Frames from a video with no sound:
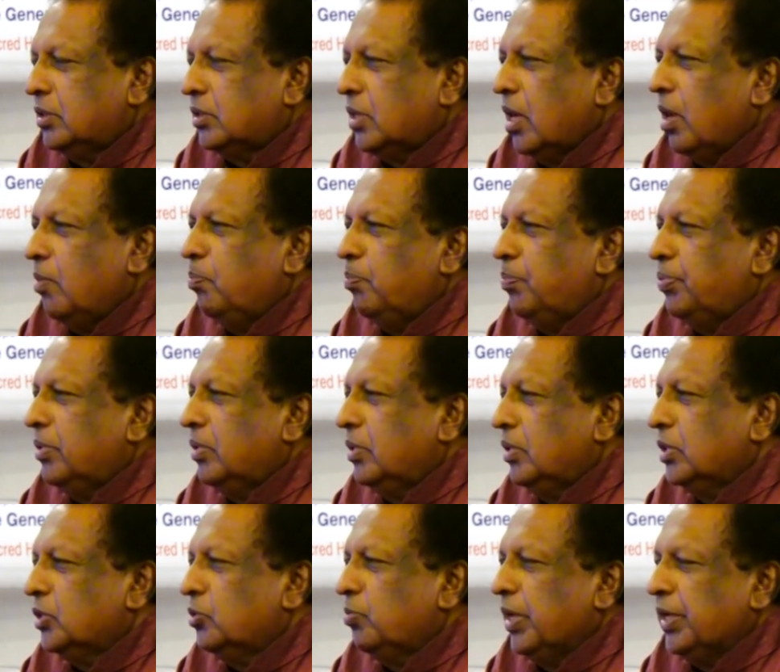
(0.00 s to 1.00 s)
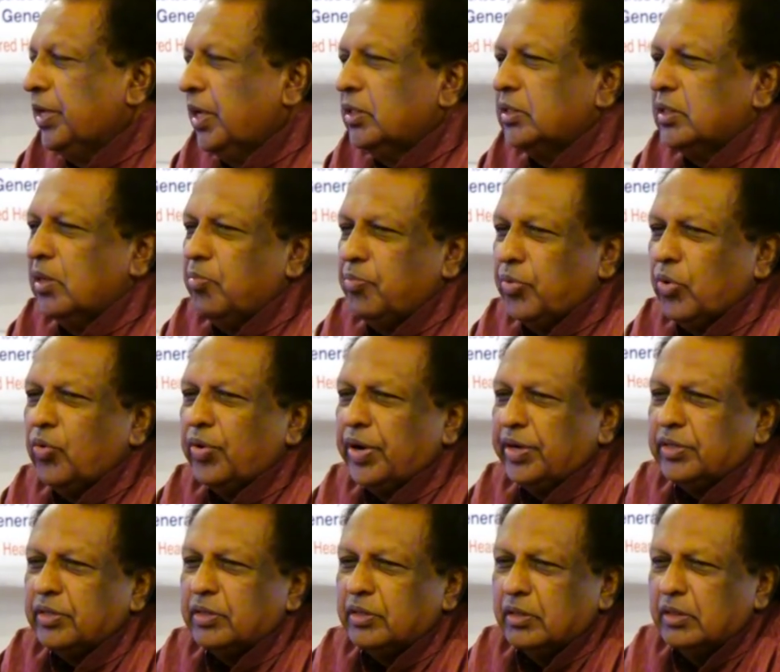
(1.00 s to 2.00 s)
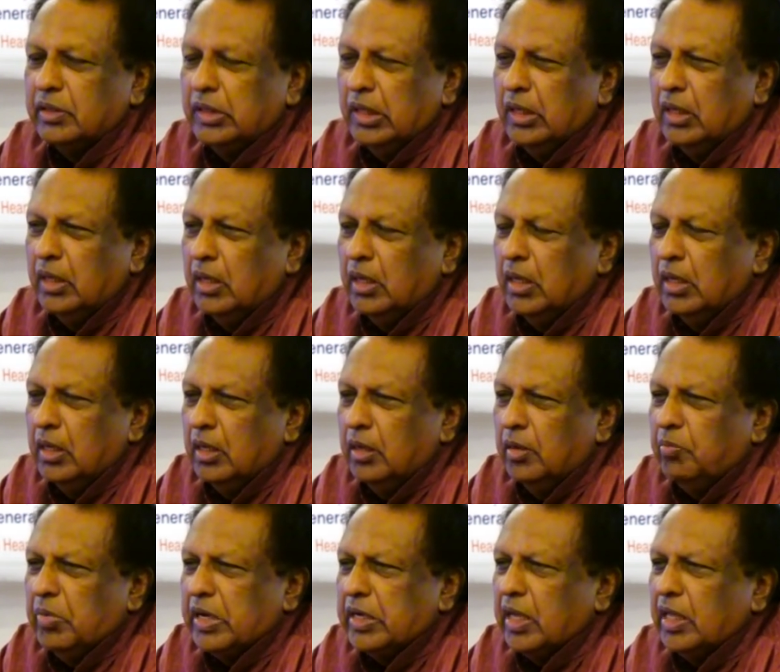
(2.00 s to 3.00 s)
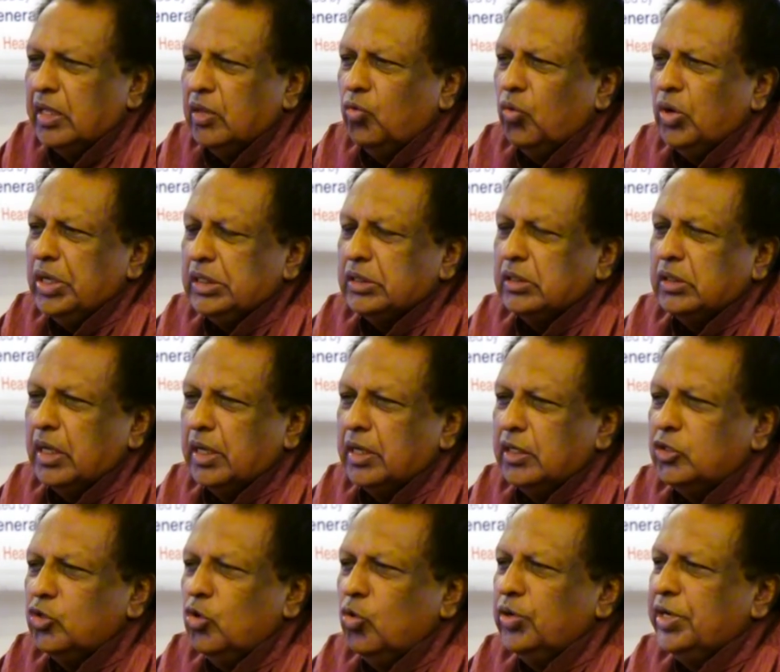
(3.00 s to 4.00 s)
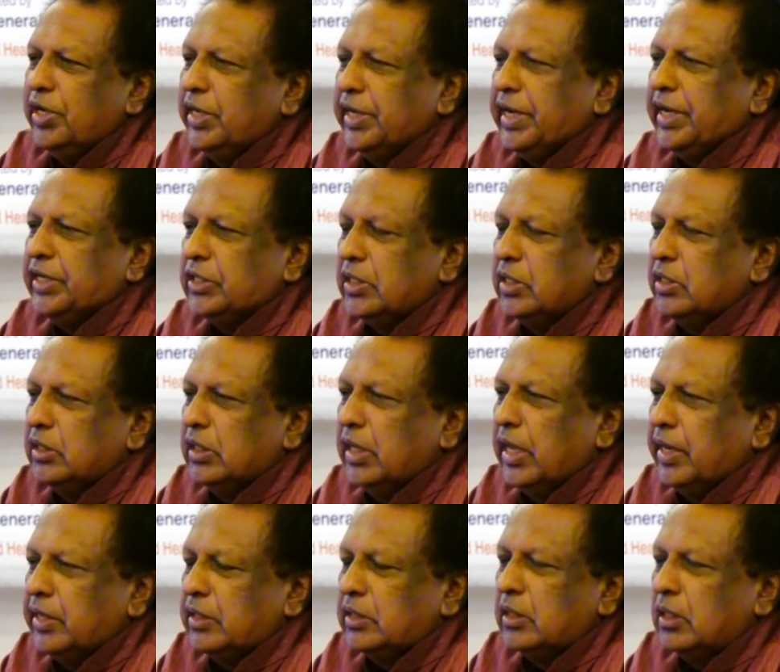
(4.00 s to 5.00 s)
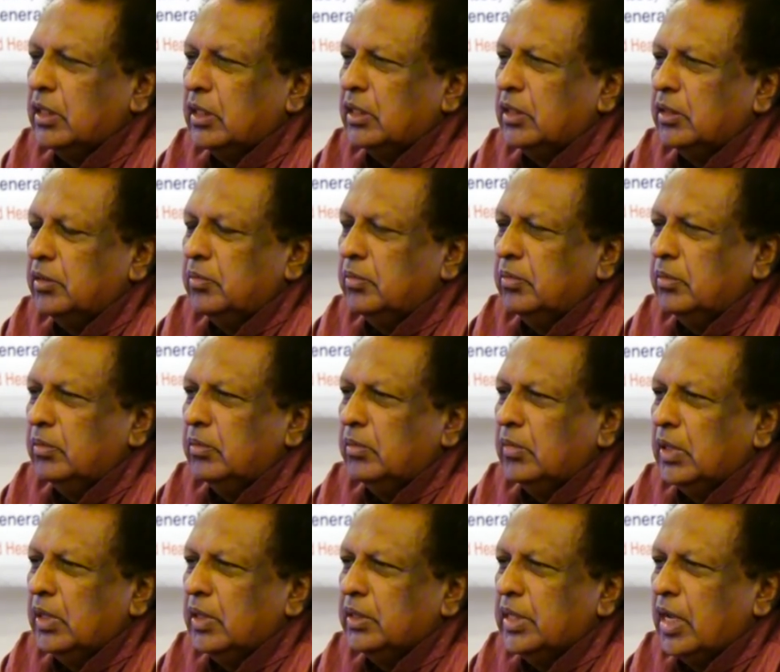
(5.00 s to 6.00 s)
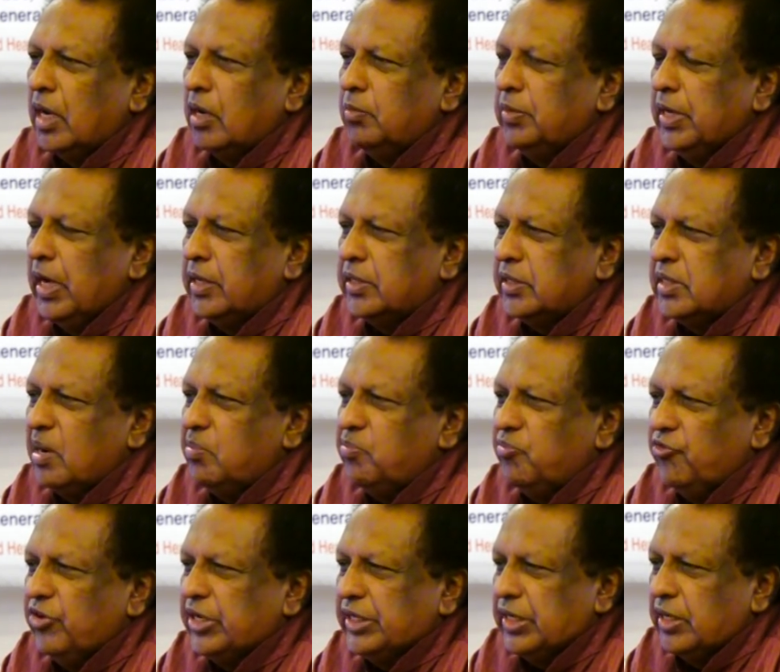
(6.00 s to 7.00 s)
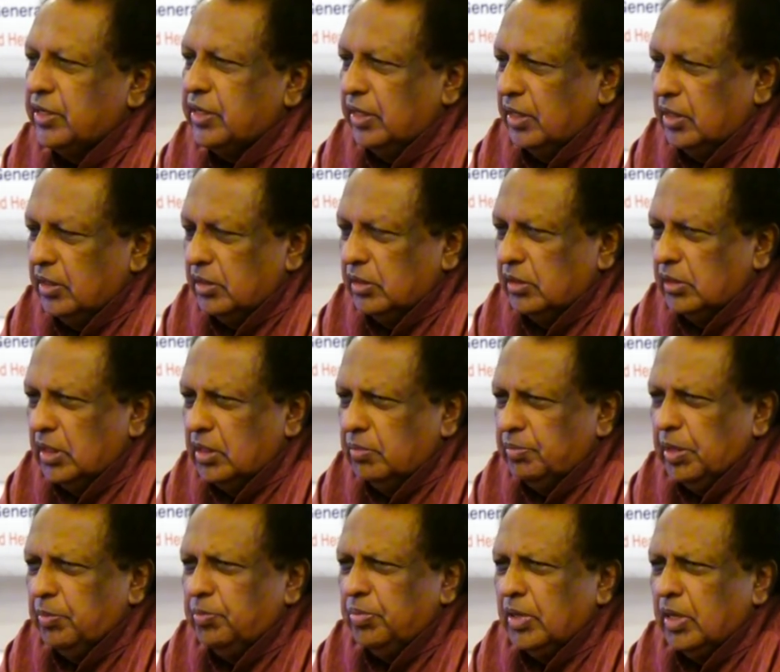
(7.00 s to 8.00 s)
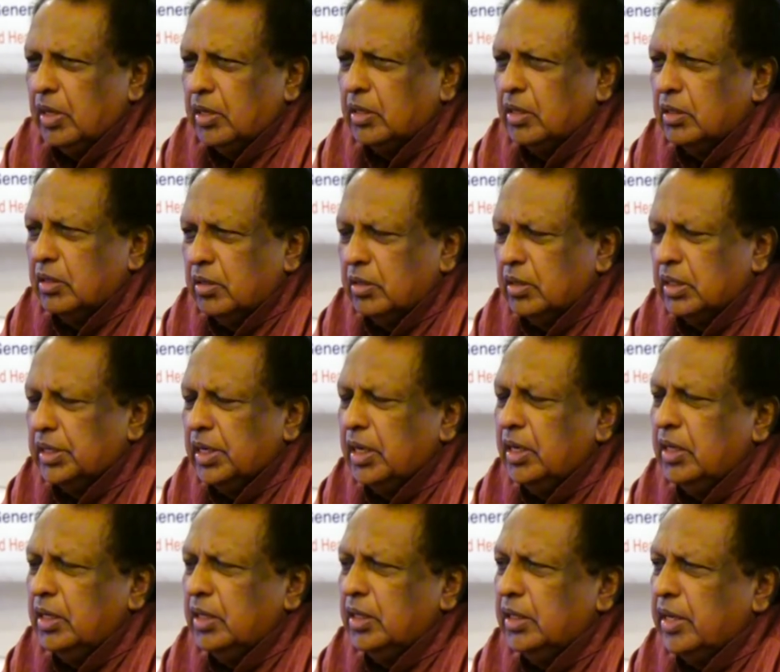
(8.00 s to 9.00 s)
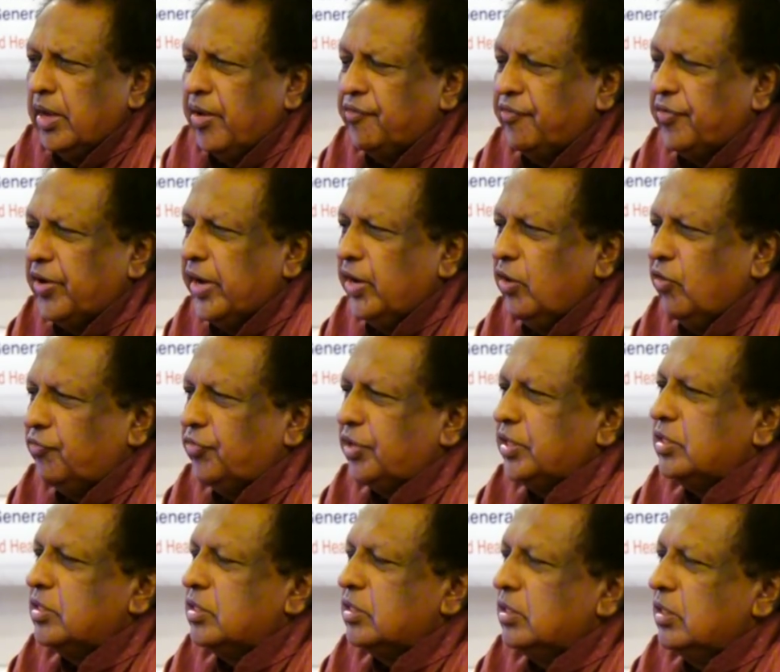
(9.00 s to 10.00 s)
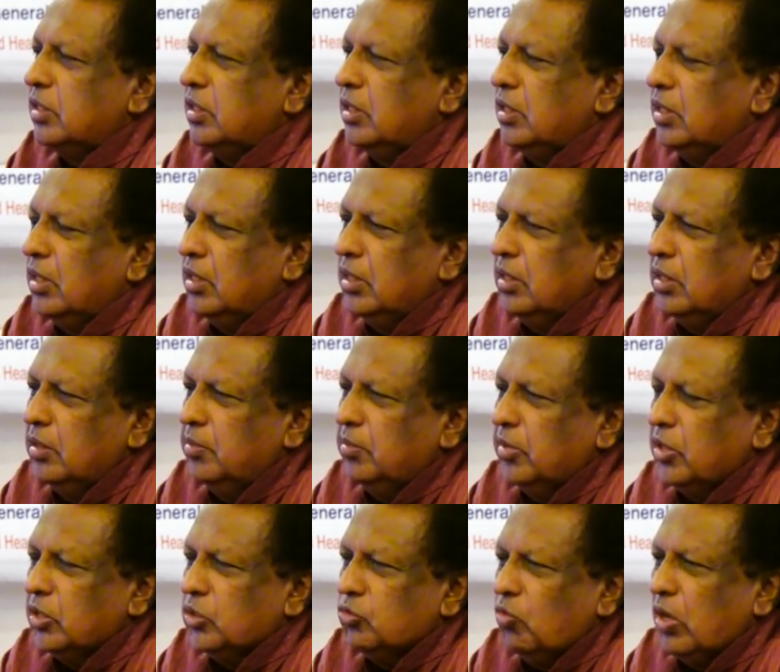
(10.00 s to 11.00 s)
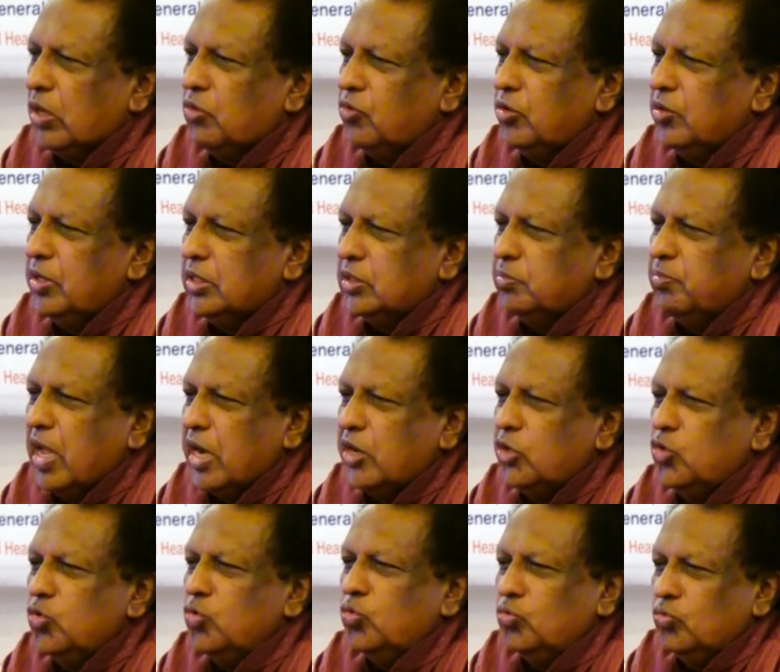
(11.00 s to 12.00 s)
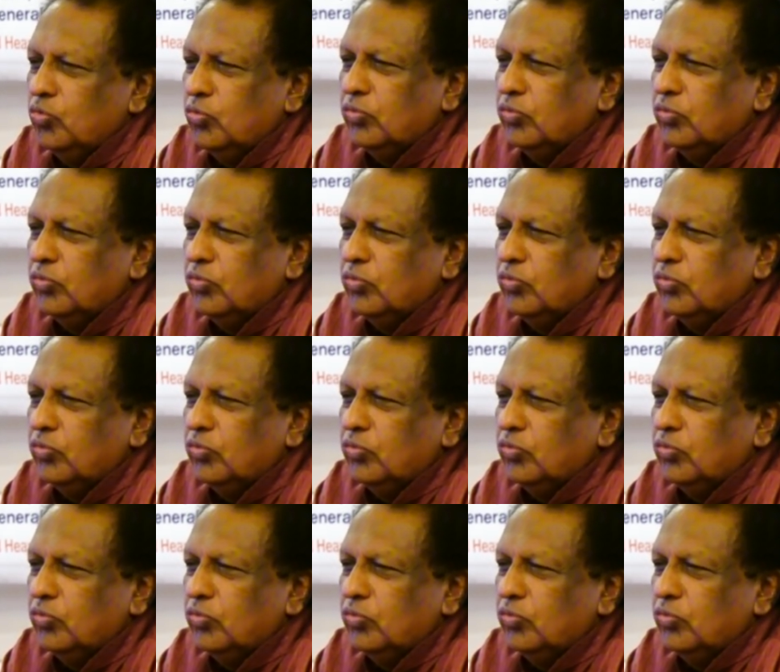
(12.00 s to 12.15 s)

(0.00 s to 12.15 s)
Trump is making some progress. But otherwise, there is no indication that there will be a Trump victory. And people are really afraid of it. Because what would this man do?